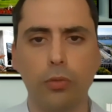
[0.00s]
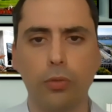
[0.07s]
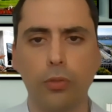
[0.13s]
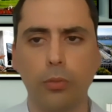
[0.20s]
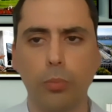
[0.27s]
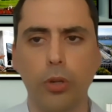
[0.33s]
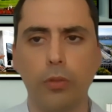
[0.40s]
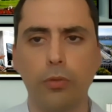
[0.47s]
for
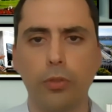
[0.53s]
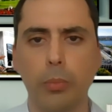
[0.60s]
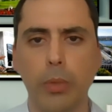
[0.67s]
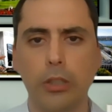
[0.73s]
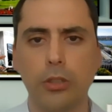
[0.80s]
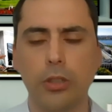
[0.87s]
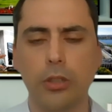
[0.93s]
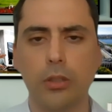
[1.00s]
more
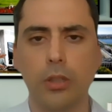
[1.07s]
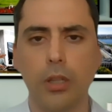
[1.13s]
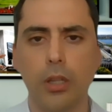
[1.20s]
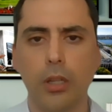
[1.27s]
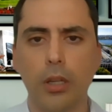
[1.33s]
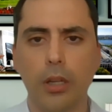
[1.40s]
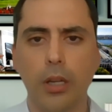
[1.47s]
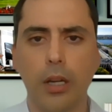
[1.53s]
information.
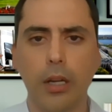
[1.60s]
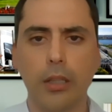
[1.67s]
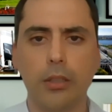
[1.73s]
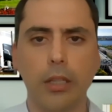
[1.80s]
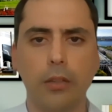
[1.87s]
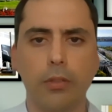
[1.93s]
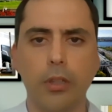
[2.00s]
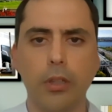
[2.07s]

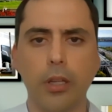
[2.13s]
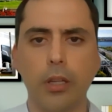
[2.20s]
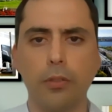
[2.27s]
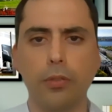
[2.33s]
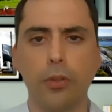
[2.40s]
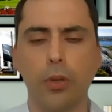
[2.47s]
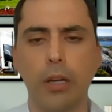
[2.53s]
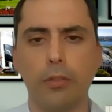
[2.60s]
David,
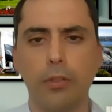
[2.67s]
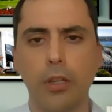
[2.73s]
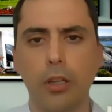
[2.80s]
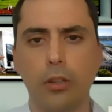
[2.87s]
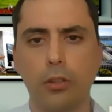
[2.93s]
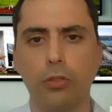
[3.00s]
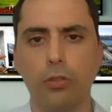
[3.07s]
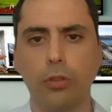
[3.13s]
if you have any
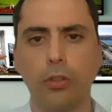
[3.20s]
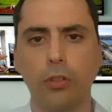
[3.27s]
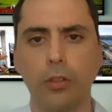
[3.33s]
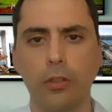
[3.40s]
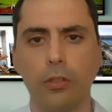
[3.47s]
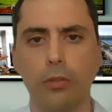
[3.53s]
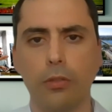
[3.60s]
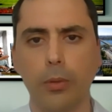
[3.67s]
other
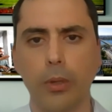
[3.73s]
sources.